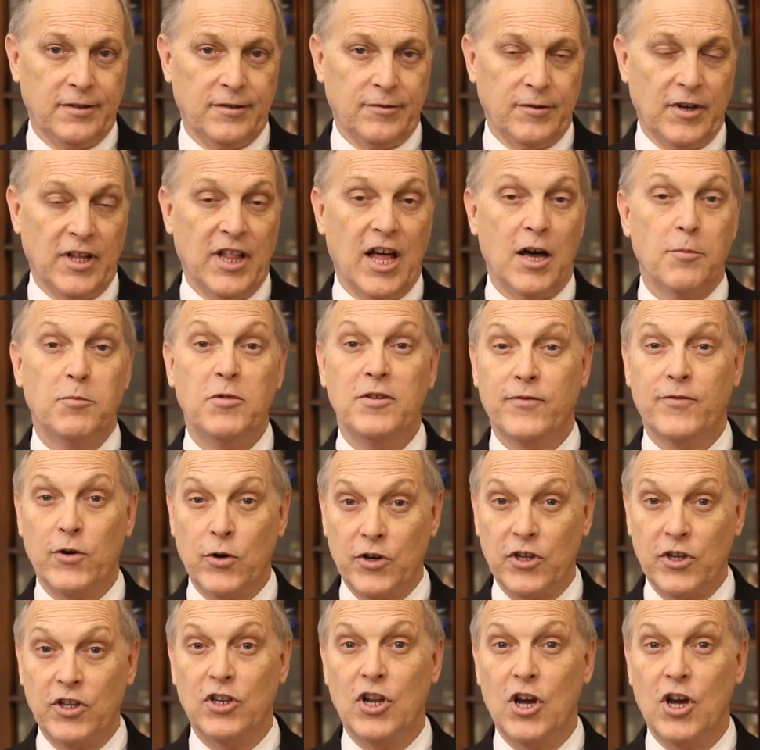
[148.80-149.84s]
Well, I'll be
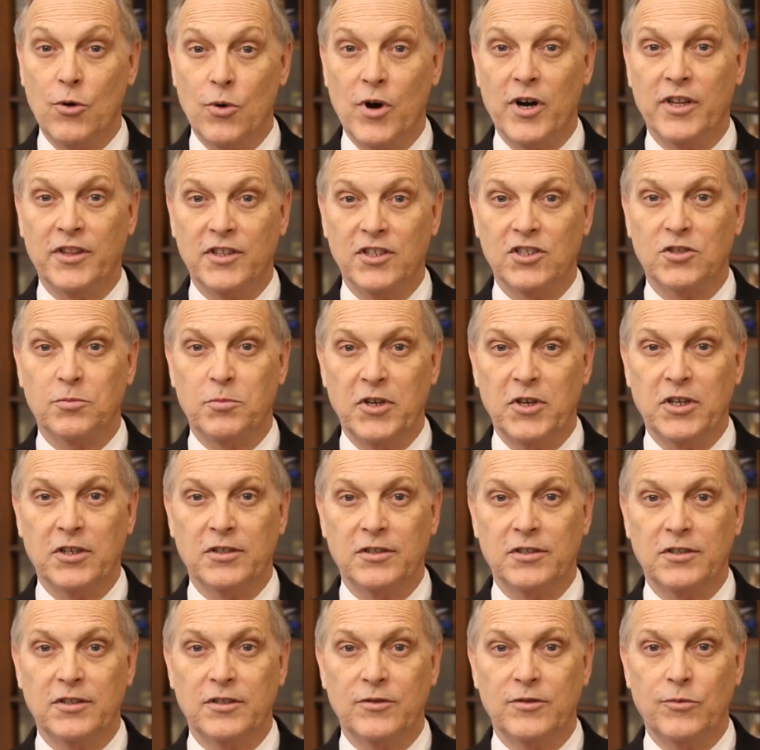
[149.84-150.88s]
voting no on this
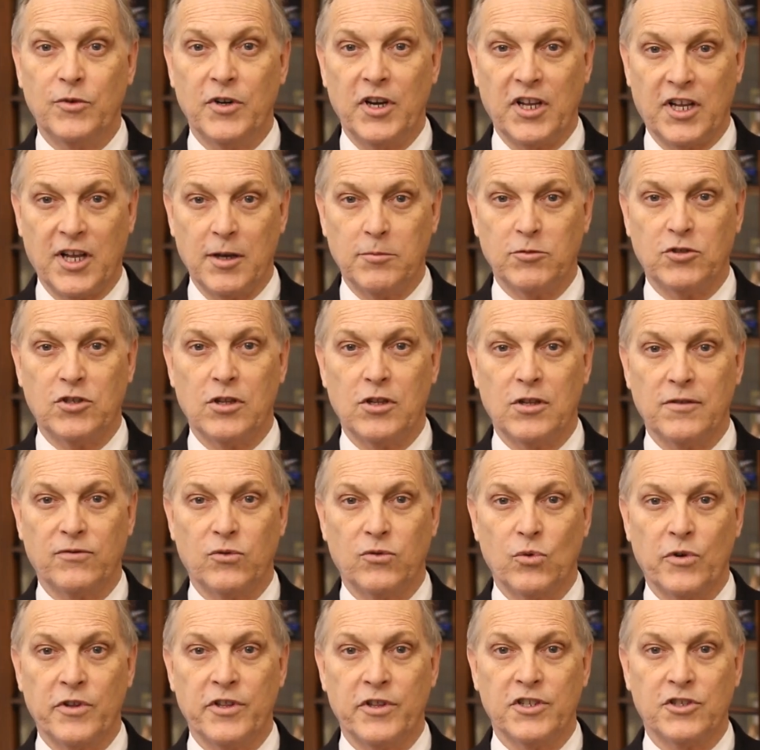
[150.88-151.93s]
bill when it comes to the
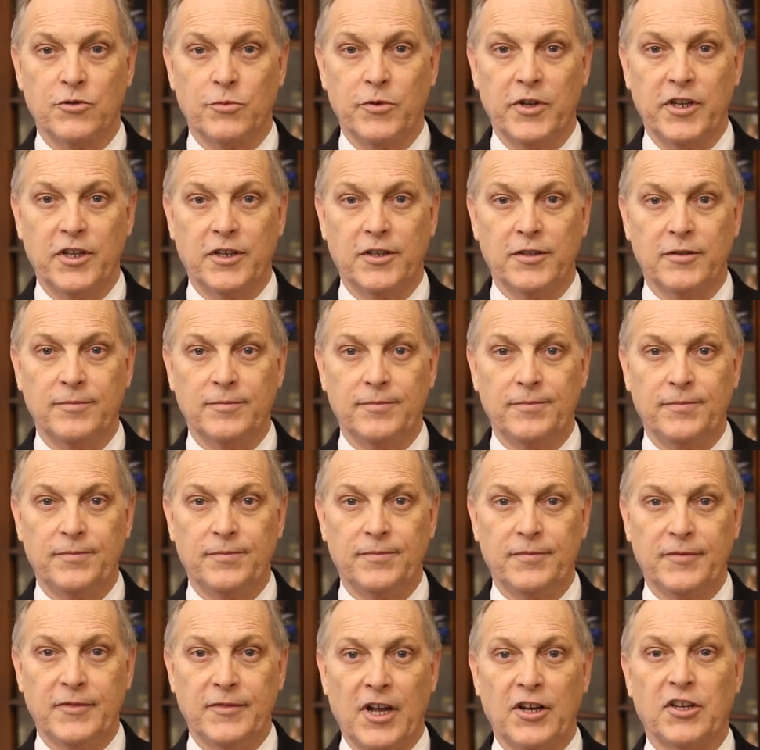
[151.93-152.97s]
floor this week.
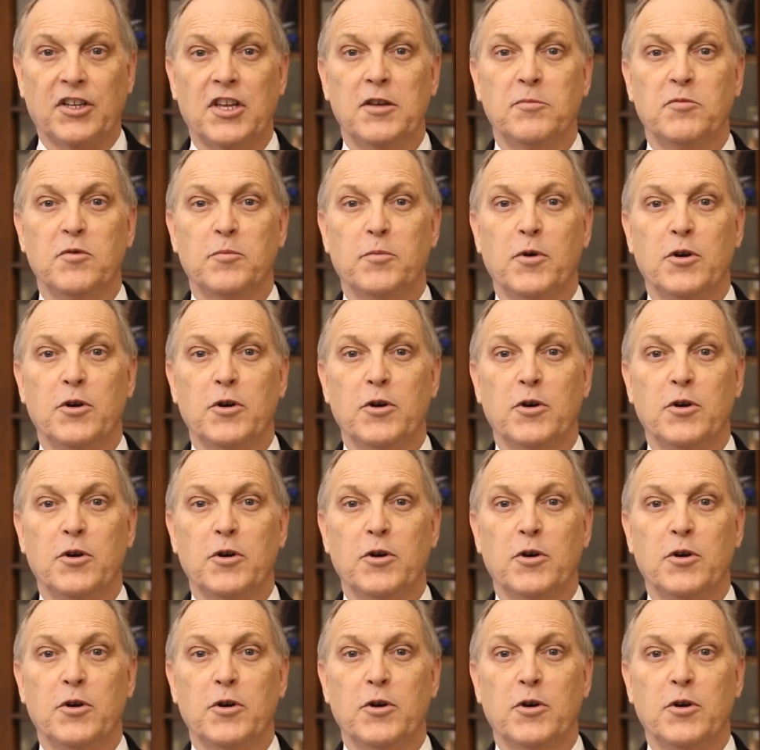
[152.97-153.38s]
I'll keep you